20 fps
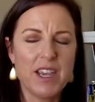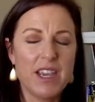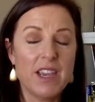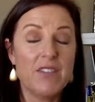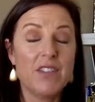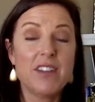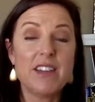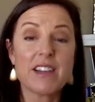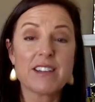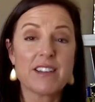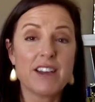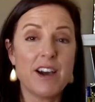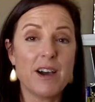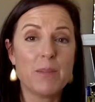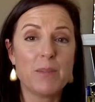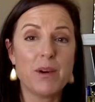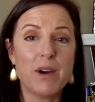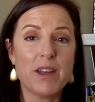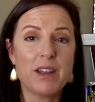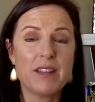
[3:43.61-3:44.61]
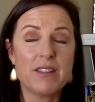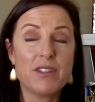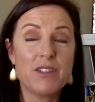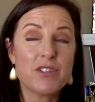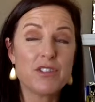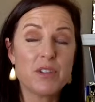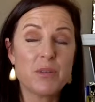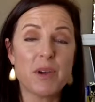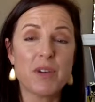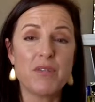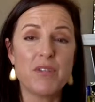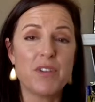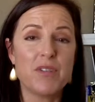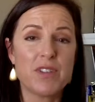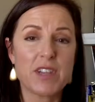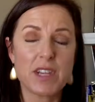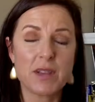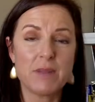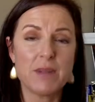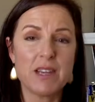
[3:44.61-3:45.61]
If you'd like to hop on, it's usually about
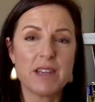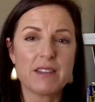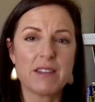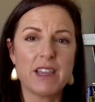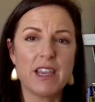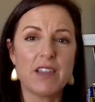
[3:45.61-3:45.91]
15 minutes.